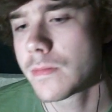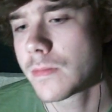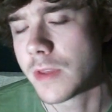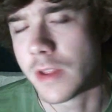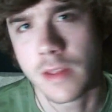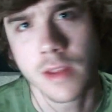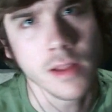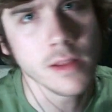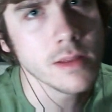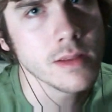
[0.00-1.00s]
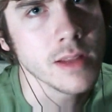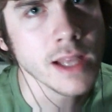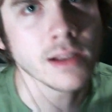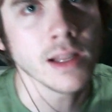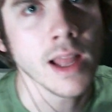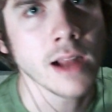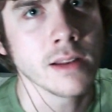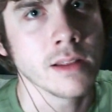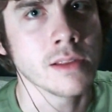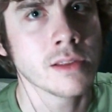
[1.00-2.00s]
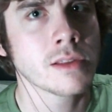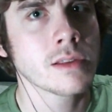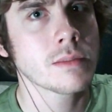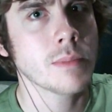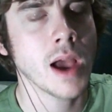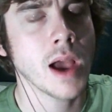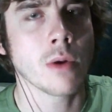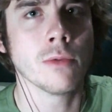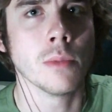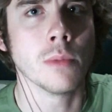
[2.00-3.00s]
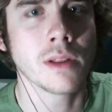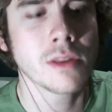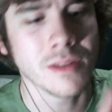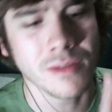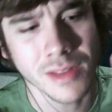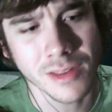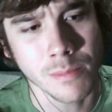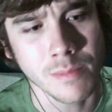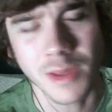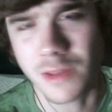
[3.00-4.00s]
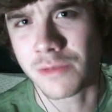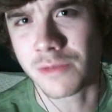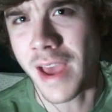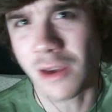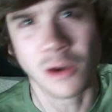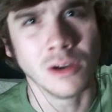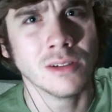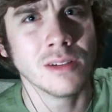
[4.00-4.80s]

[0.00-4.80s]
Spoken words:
The intellect is powerful, but it's a veil.